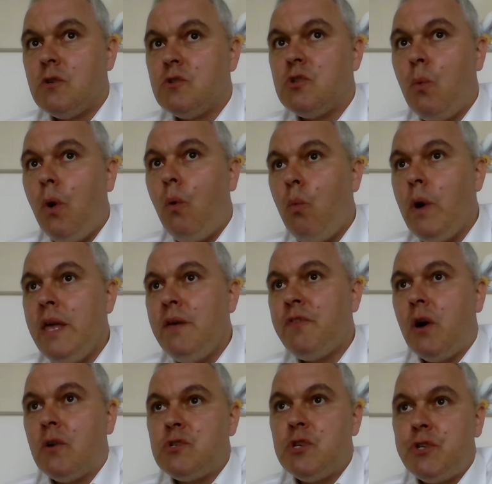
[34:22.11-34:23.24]
So what we've
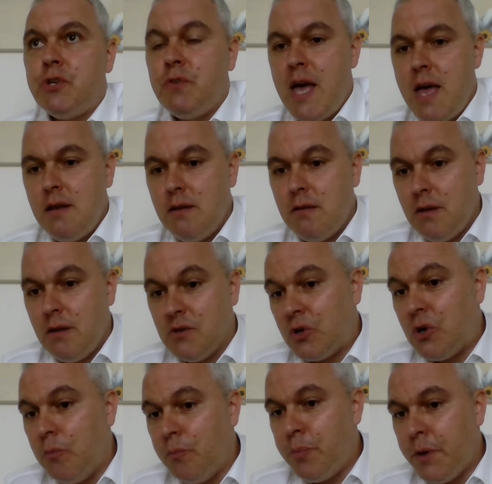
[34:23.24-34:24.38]
got to do then as
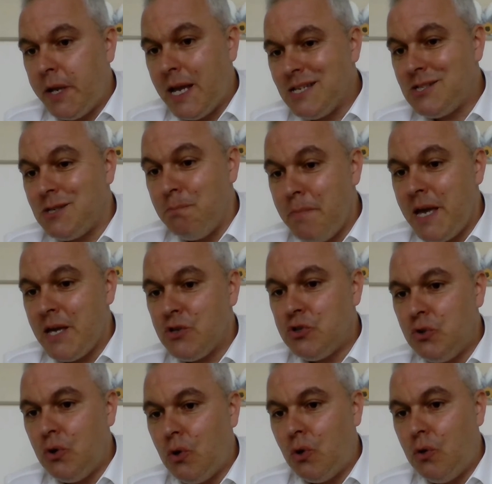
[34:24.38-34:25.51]
a company is to make
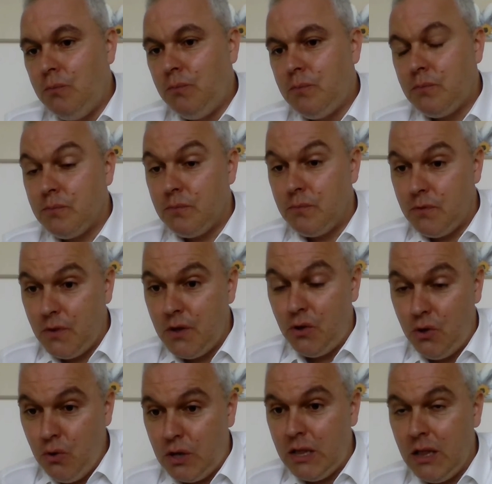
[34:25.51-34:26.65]
sure
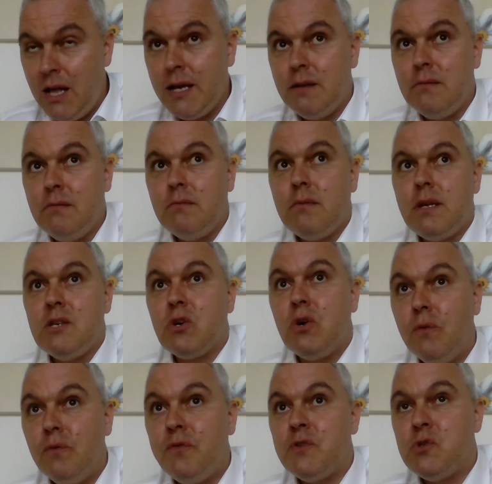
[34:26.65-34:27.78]
that your client is
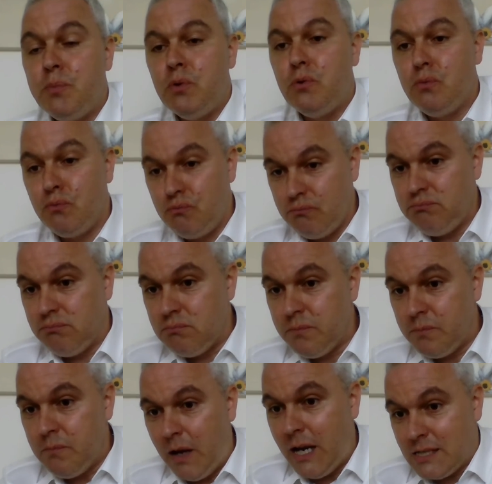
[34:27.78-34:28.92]
comfortable
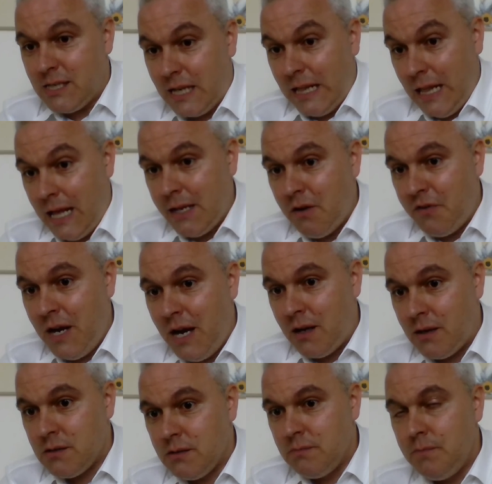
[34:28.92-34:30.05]
as a client of
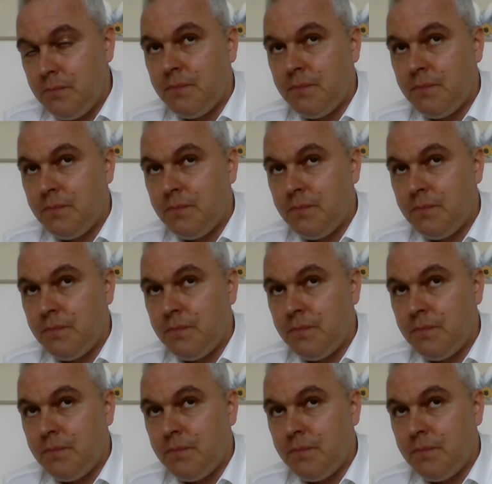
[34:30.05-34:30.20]
ours.